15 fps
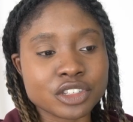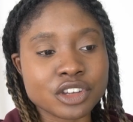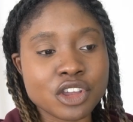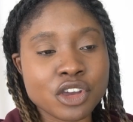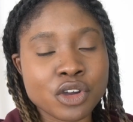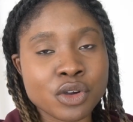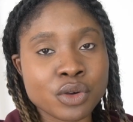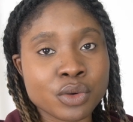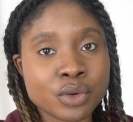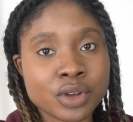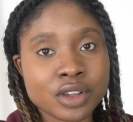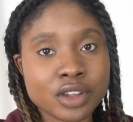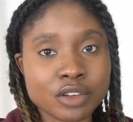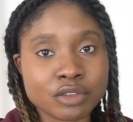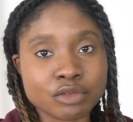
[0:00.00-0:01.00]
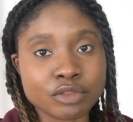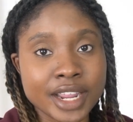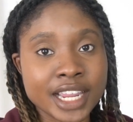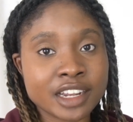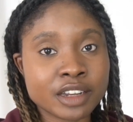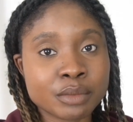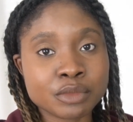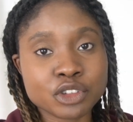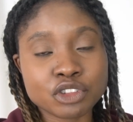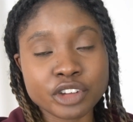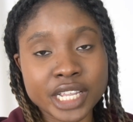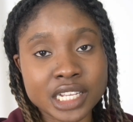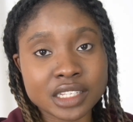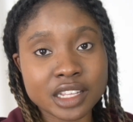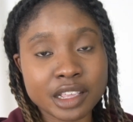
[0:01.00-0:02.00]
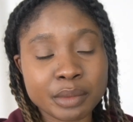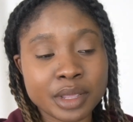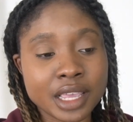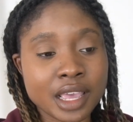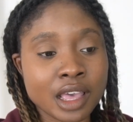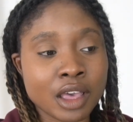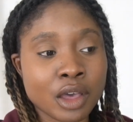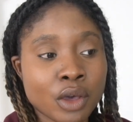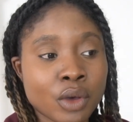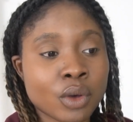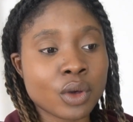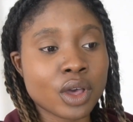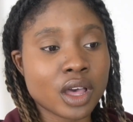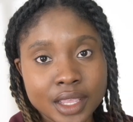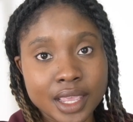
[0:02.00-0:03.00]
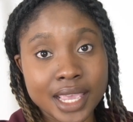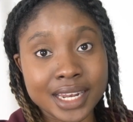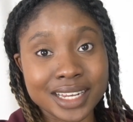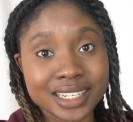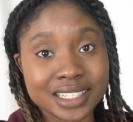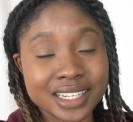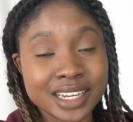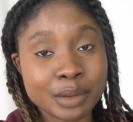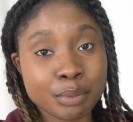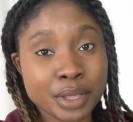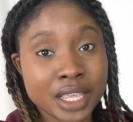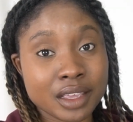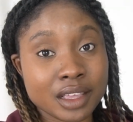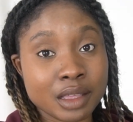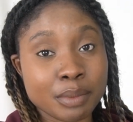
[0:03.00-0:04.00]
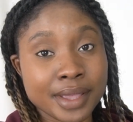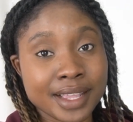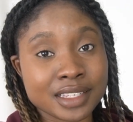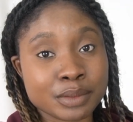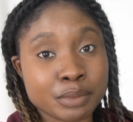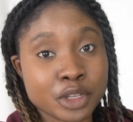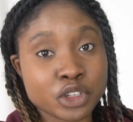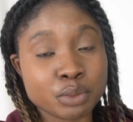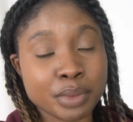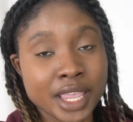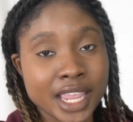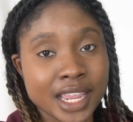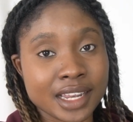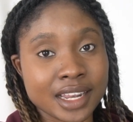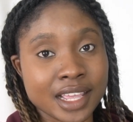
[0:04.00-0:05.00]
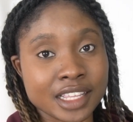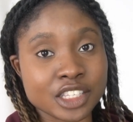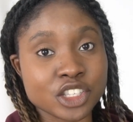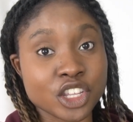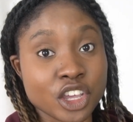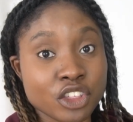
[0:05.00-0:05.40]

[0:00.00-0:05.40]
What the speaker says: no random strings coming out, and it didn't pick up as much paint as the